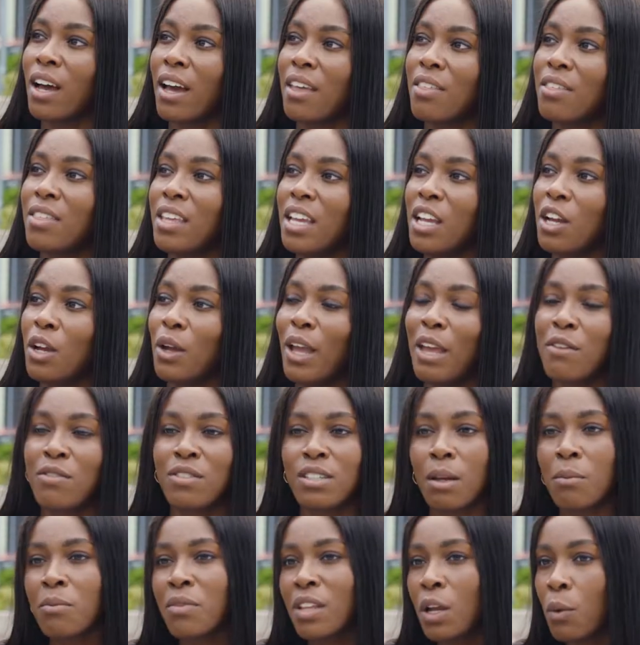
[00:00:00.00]
I think if
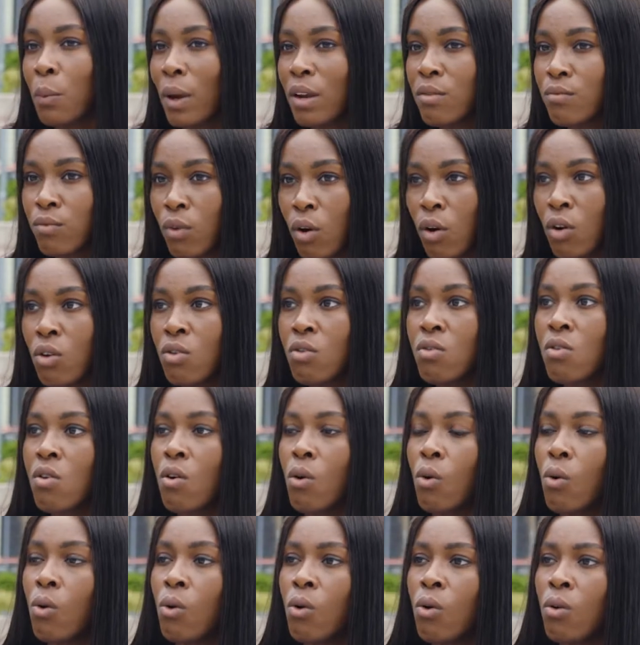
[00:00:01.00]
something went wrong
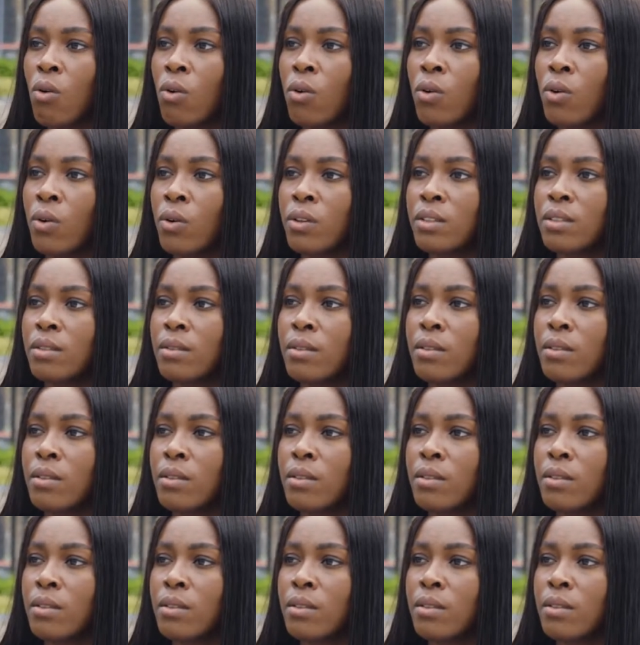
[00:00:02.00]
or